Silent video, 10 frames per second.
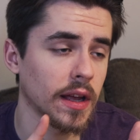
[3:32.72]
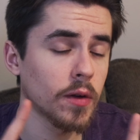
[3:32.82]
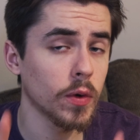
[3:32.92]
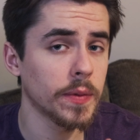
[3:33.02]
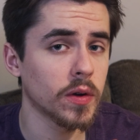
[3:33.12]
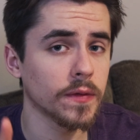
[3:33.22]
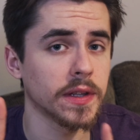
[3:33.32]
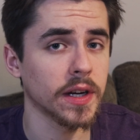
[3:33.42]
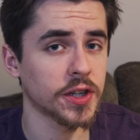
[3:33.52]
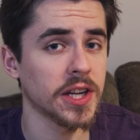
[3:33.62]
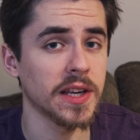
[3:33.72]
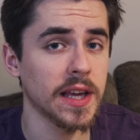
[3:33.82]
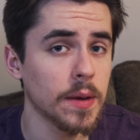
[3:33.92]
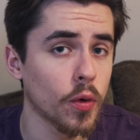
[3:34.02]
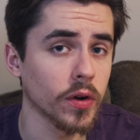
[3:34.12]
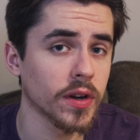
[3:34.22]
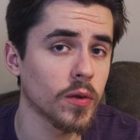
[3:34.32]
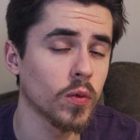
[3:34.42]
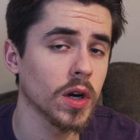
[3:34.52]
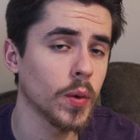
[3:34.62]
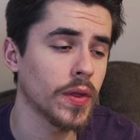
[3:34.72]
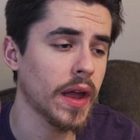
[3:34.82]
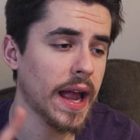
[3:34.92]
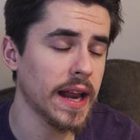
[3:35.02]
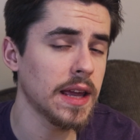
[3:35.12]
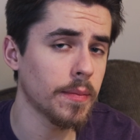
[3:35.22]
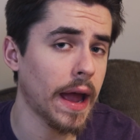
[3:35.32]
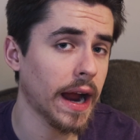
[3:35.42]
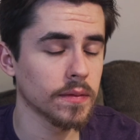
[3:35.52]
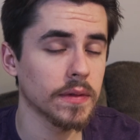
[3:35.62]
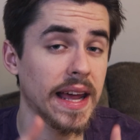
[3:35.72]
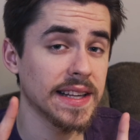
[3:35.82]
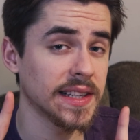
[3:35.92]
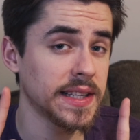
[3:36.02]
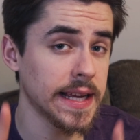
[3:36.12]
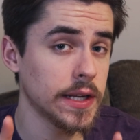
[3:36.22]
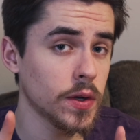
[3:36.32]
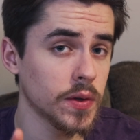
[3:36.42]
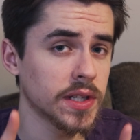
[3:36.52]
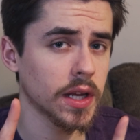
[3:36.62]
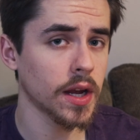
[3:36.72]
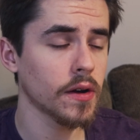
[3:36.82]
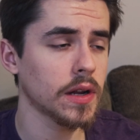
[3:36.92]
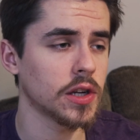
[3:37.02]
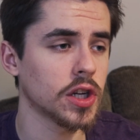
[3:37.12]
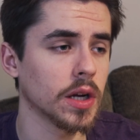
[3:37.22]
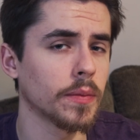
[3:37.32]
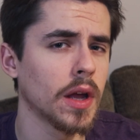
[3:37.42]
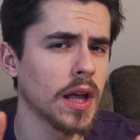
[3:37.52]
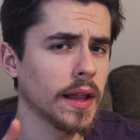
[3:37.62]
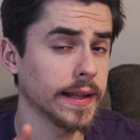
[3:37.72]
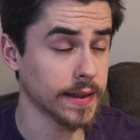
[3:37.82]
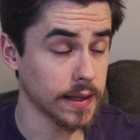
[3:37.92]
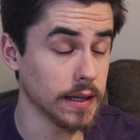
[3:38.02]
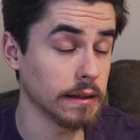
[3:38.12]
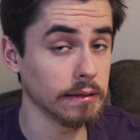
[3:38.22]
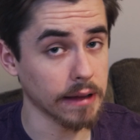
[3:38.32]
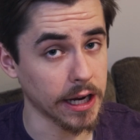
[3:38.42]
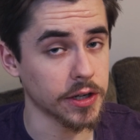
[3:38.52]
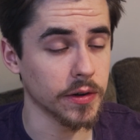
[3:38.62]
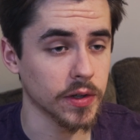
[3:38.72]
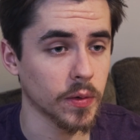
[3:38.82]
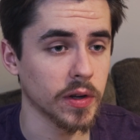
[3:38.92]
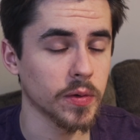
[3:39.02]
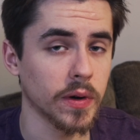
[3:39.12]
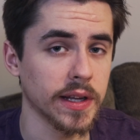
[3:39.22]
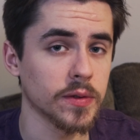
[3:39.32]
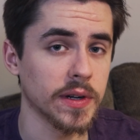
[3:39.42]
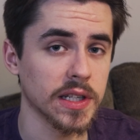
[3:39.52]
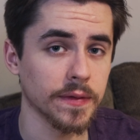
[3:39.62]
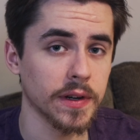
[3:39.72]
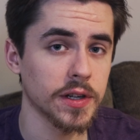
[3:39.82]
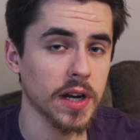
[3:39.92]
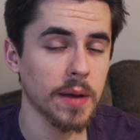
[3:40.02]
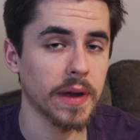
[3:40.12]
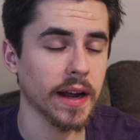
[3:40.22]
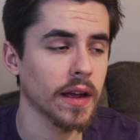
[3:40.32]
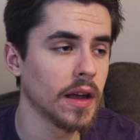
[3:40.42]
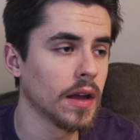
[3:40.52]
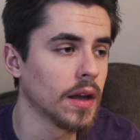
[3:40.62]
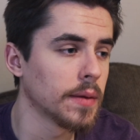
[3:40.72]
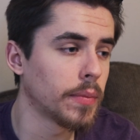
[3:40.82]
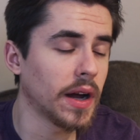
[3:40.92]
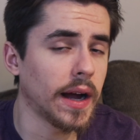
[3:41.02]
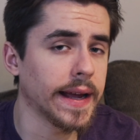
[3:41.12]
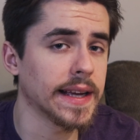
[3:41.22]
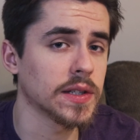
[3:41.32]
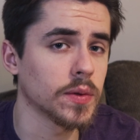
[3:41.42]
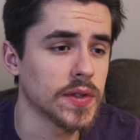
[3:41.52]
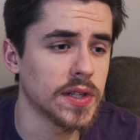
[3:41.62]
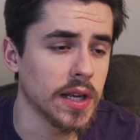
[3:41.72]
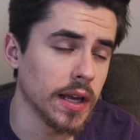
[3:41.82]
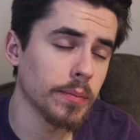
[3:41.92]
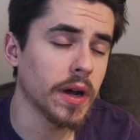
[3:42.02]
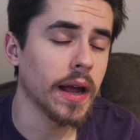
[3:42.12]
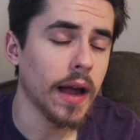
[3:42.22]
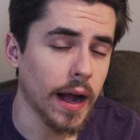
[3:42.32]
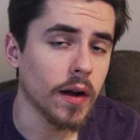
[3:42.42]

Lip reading: It would be cool if the Touch ID keyboard could work with any Mac that has the T2 security chip, like the last year's 2020 27-inch iMac. But I guess we'll see. But I